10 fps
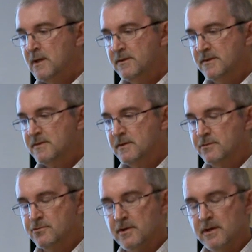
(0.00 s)
in this
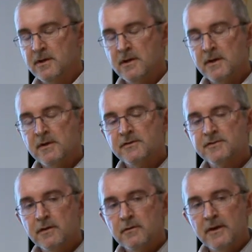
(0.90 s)
country.
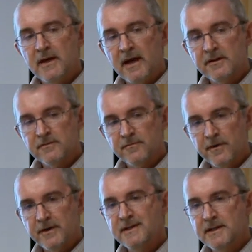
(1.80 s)
So it has
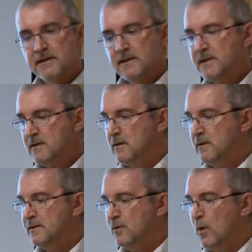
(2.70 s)
very
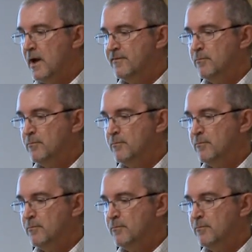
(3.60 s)
little in the way of